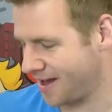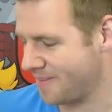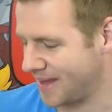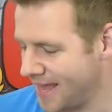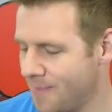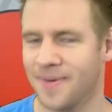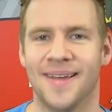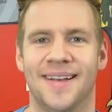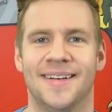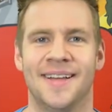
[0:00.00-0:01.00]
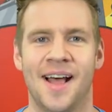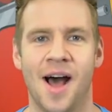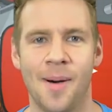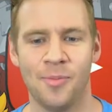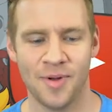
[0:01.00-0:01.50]
I'm hip and
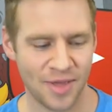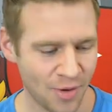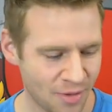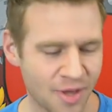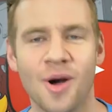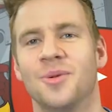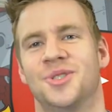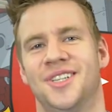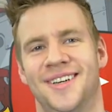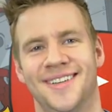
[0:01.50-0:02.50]
up with youth culture.